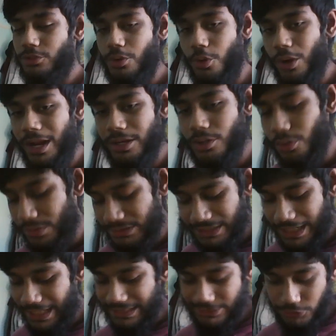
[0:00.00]
All I know is
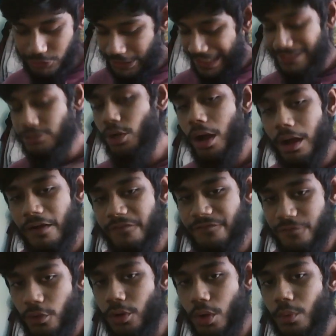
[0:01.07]
that it's not a
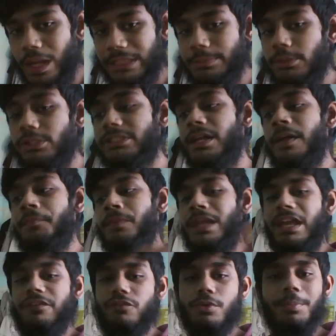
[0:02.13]
full OS, because
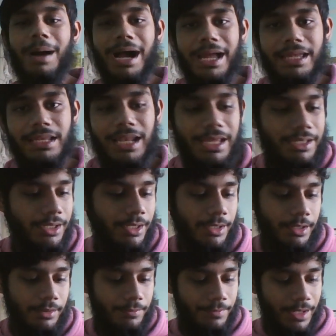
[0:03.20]
if you buy like a
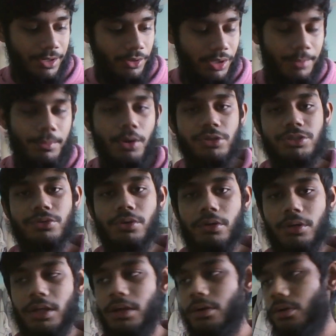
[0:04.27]

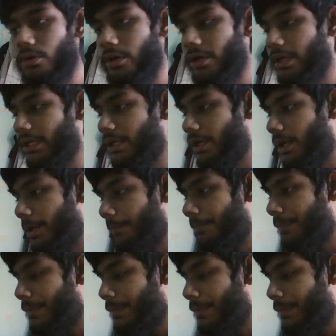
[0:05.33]
Motorola or a